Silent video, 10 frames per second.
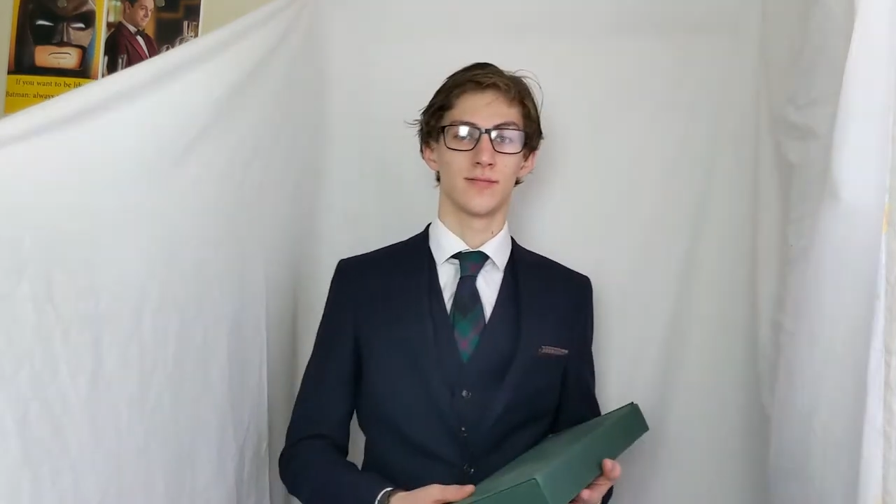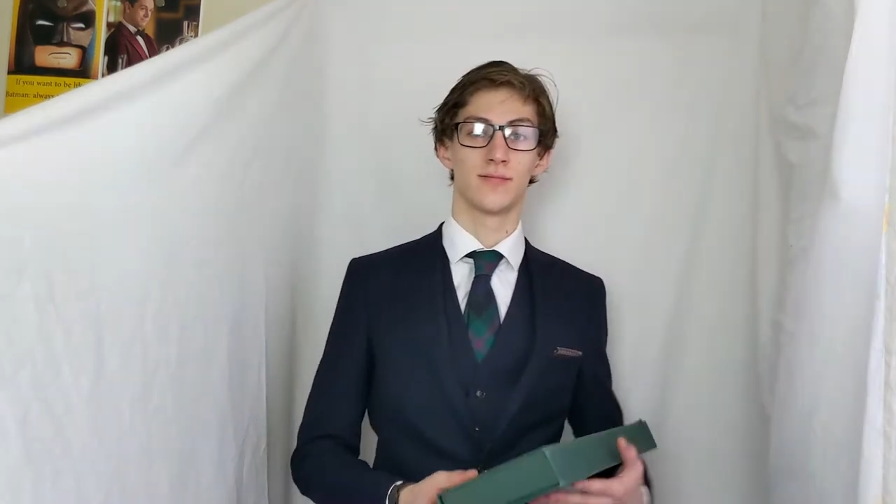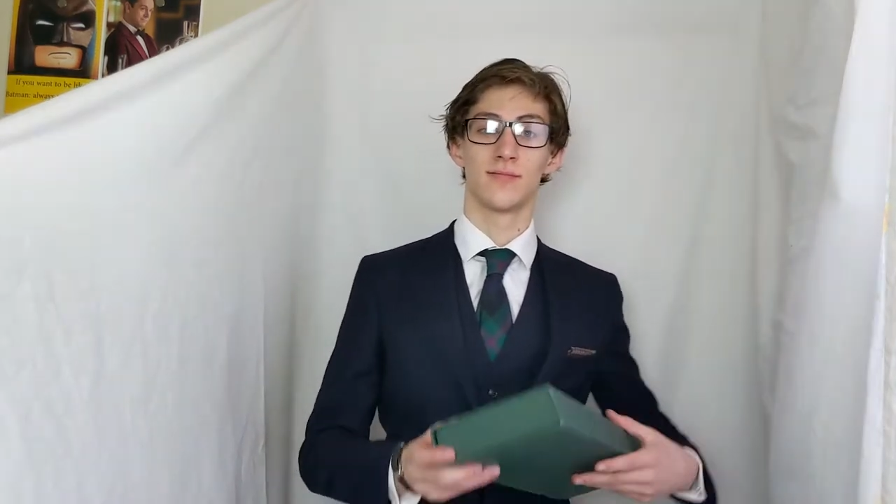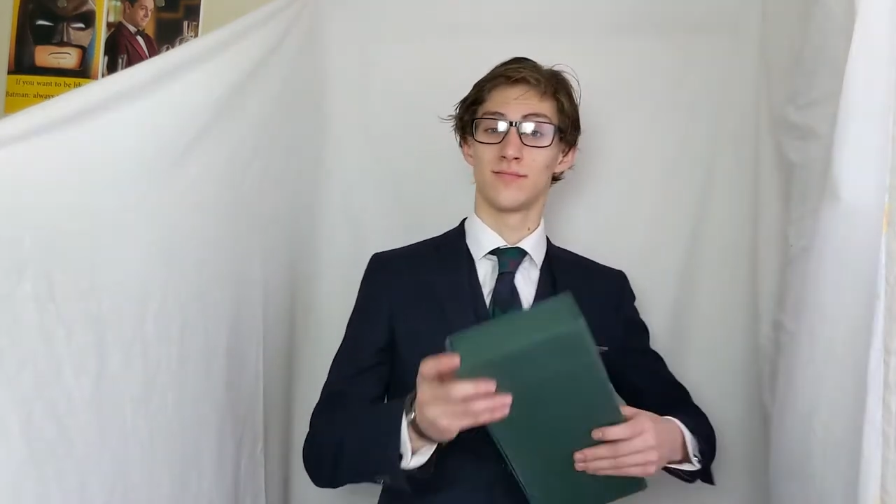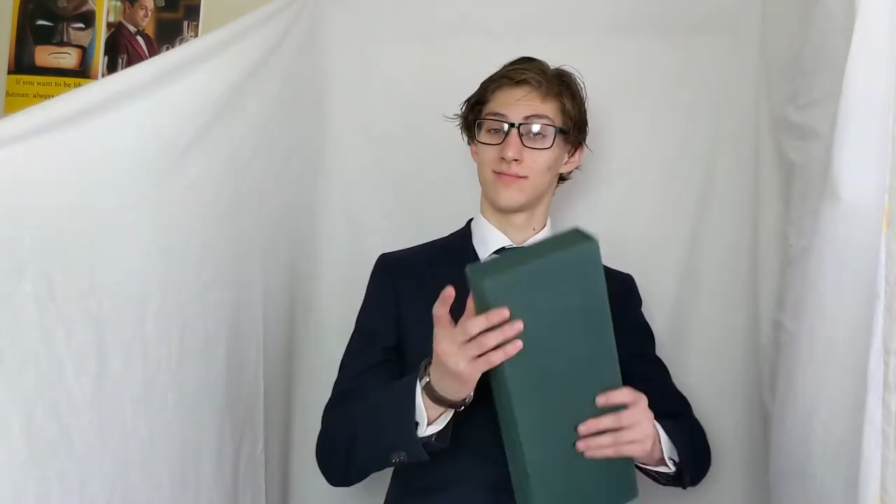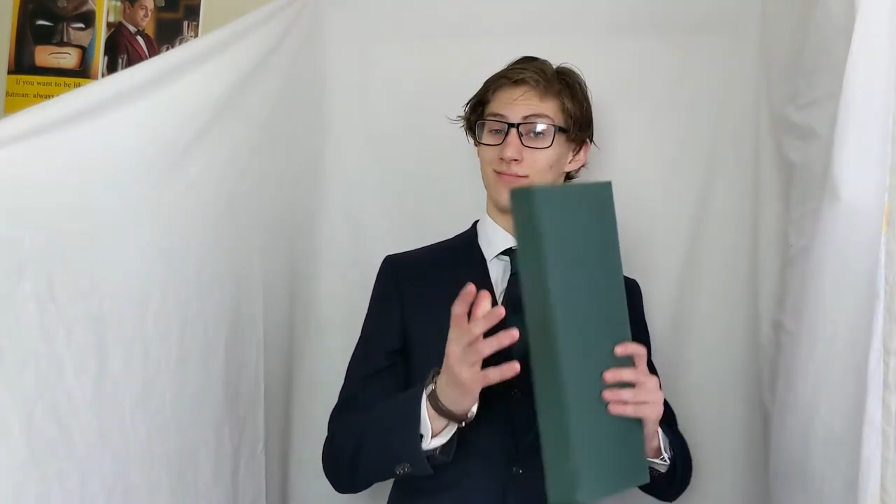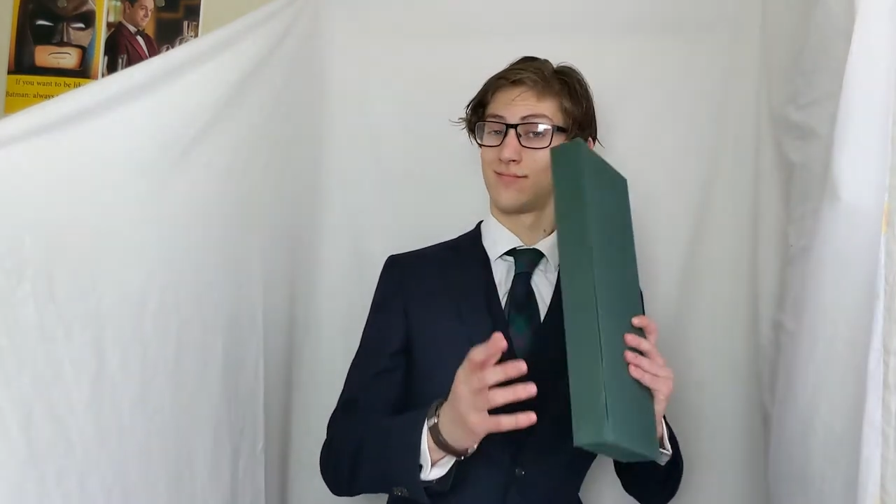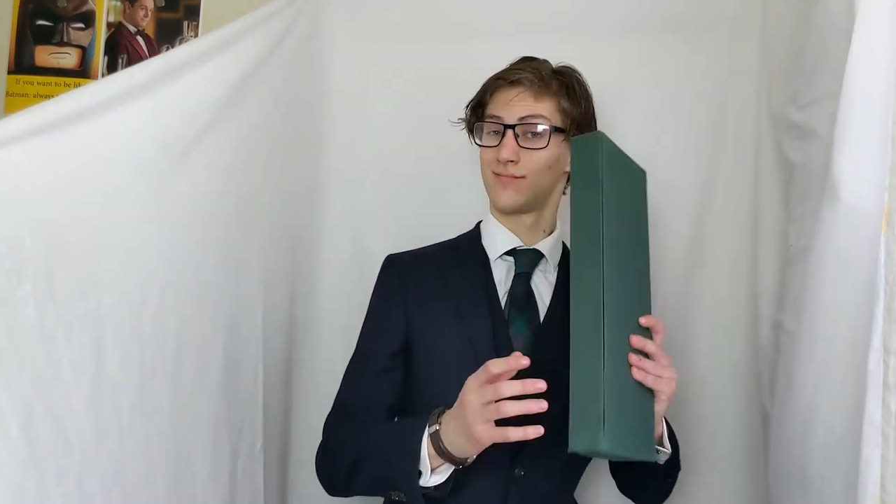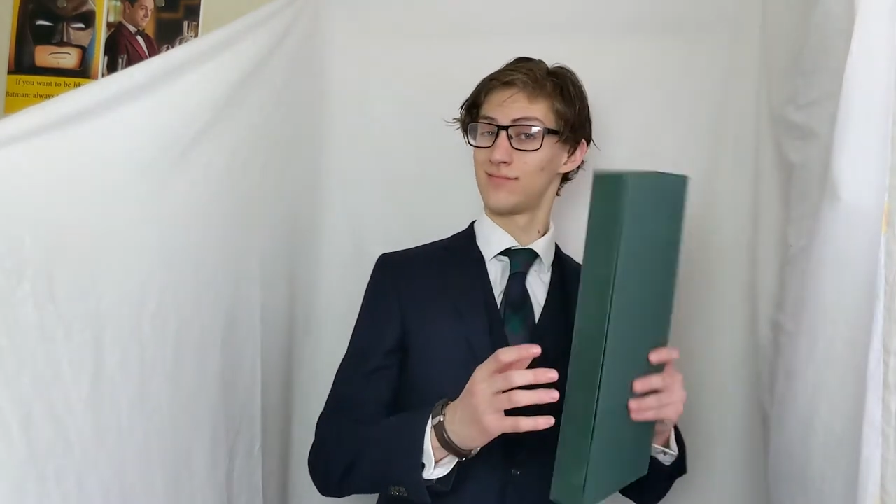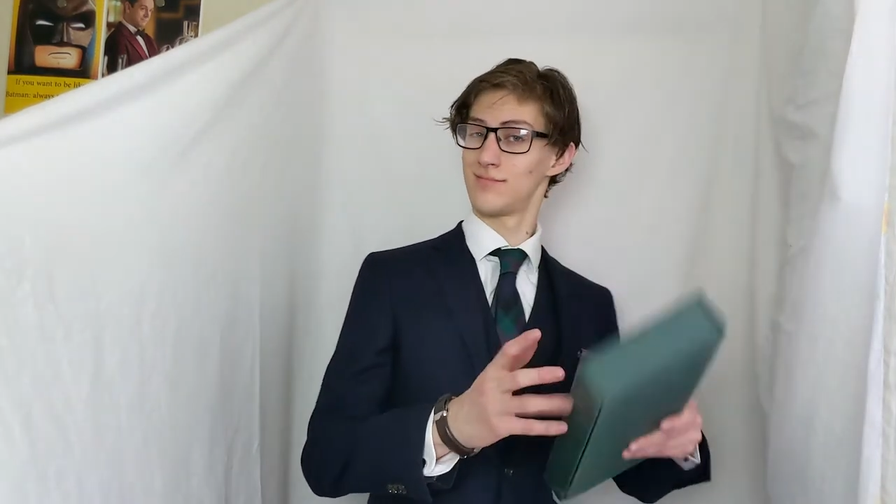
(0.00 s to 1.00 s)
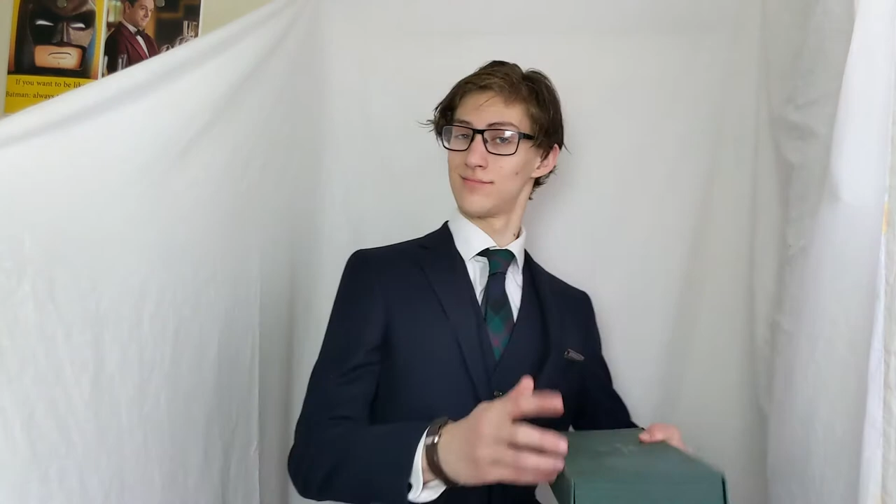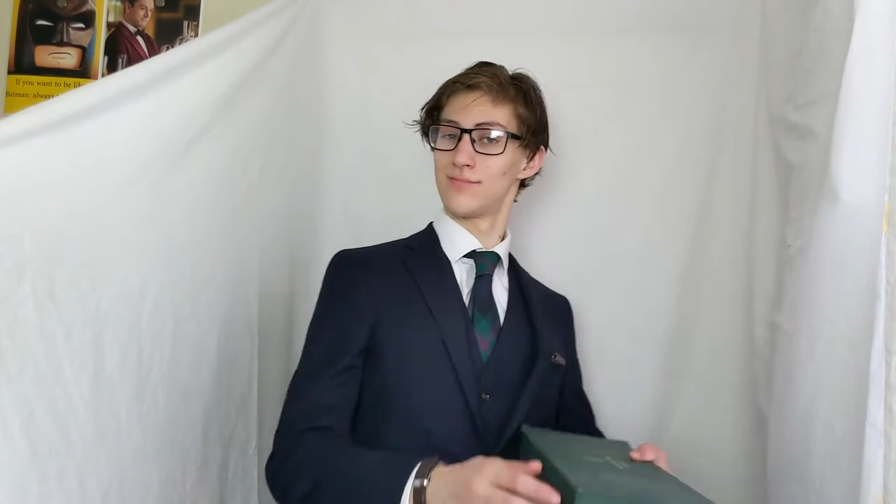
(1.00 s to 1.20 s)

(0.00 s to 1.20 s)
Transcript: They've likely spared